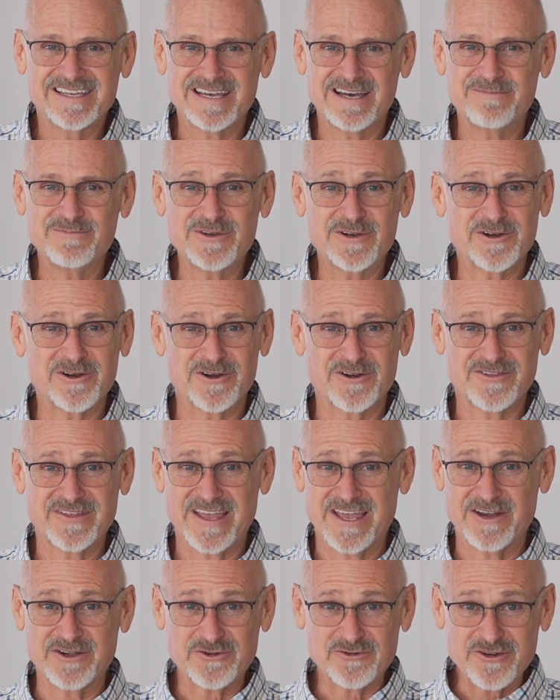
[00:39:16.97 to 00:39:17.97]
come to earth,
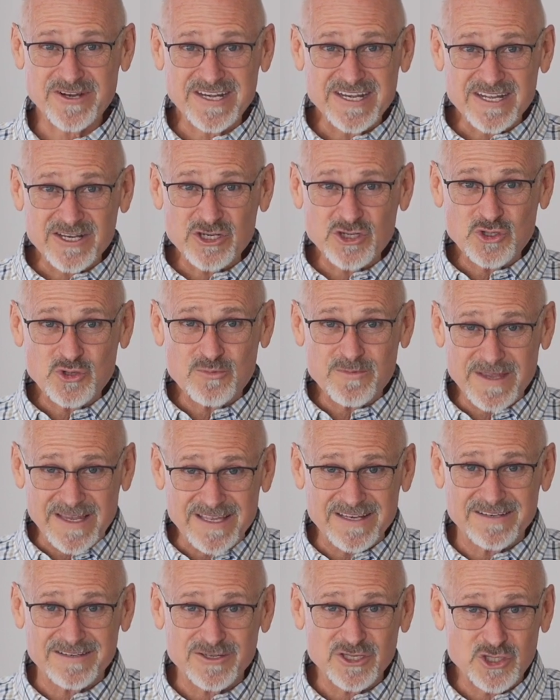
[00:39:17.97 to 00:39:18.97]
entering in
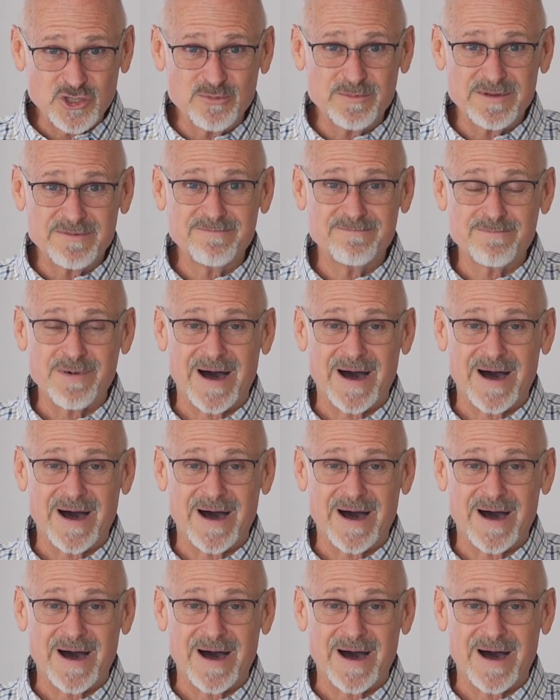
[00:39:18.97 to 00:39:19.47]
the human